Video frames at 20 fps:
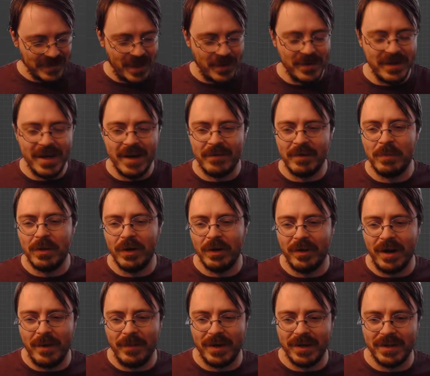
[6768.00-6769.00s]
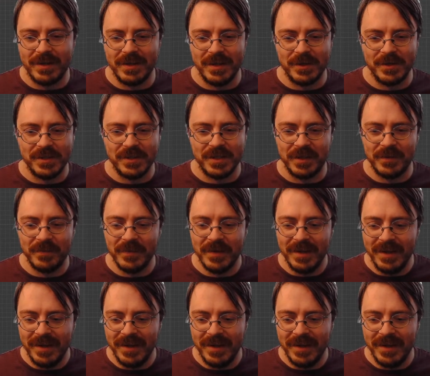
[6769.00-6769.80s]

I would never program on a toaster.